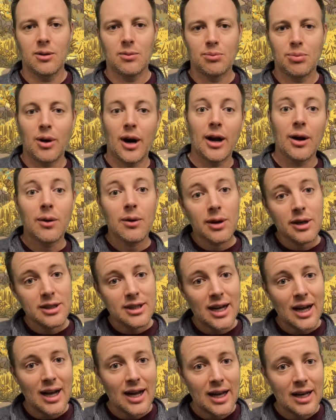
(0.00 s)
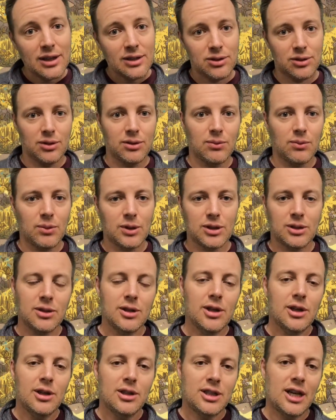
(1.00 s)
prioritize, or what
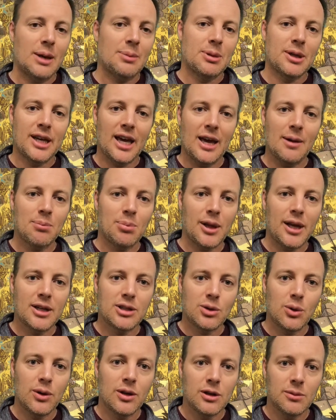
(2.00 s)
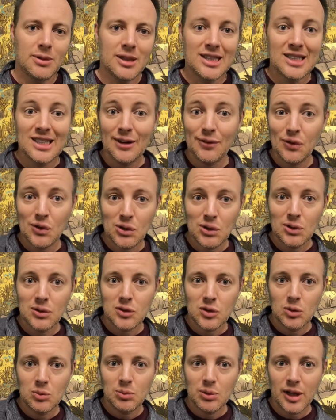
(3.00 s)
type of gameplay it's going to be
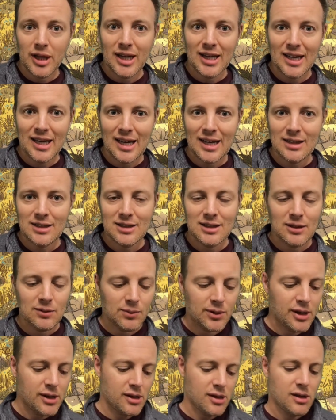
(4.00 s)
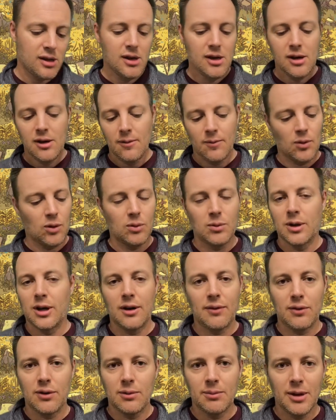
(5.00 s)
difficult to play against it with, or
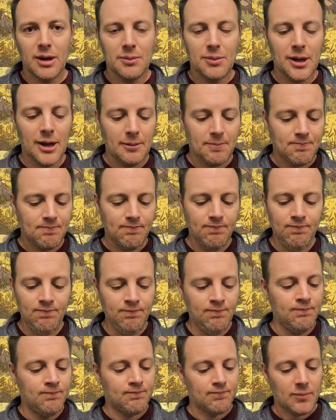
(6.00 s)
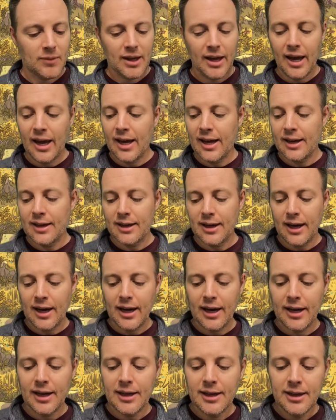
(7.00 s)
whatever it may be. And
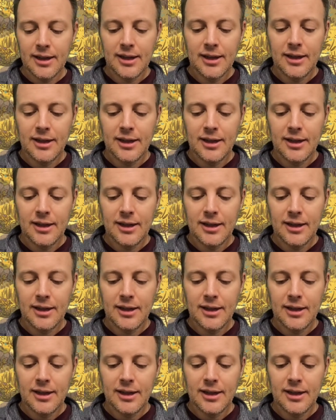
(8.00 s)
I